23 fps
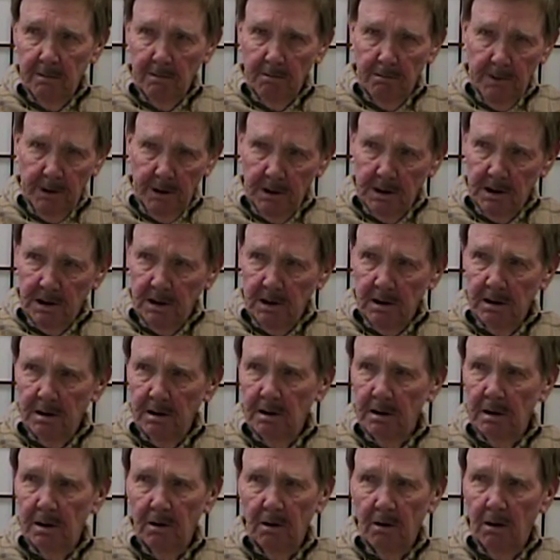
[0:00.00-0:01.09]
Belgian,
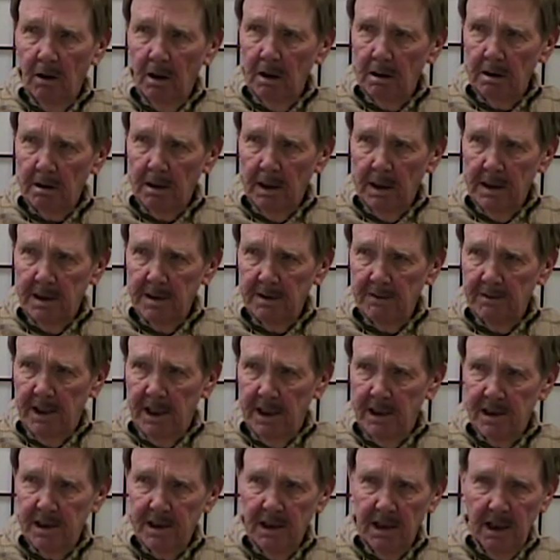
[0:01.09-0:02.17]
all kinds of
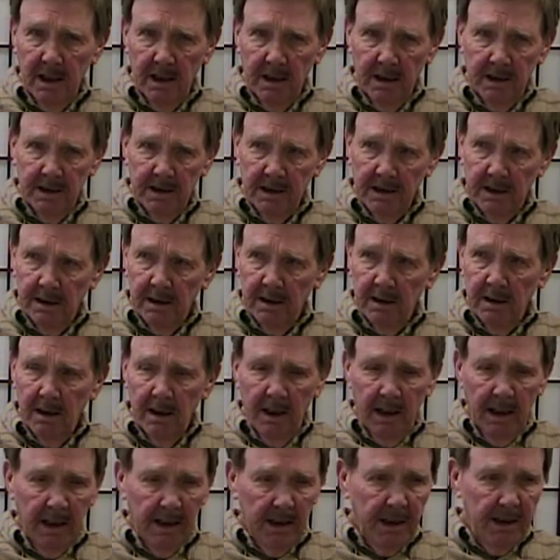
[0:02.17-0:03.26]
nationalities.
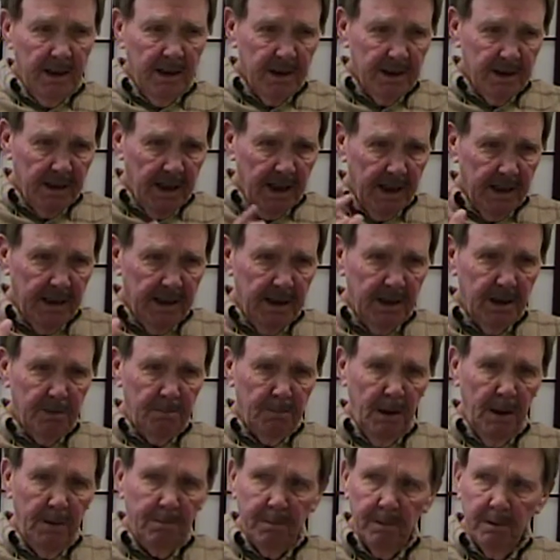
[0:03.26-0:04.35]
And they just had these
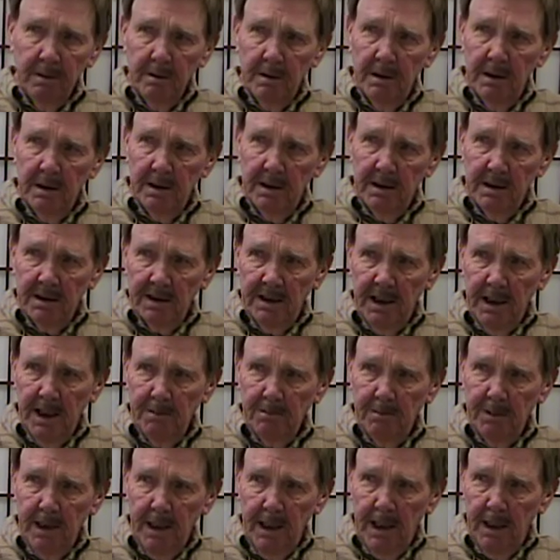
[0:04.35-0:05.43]
people in this damn
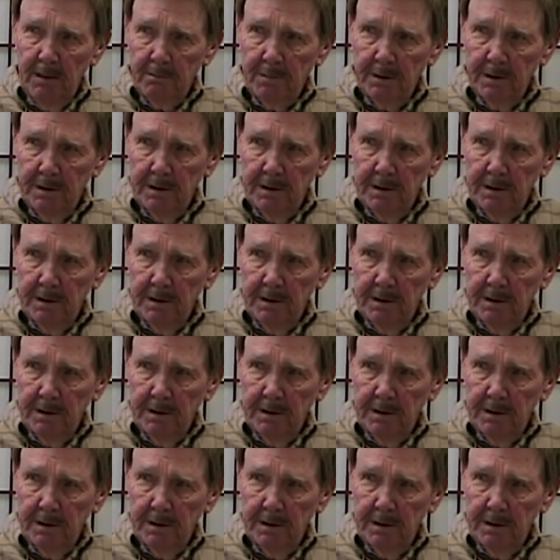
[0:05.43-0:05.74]
camp.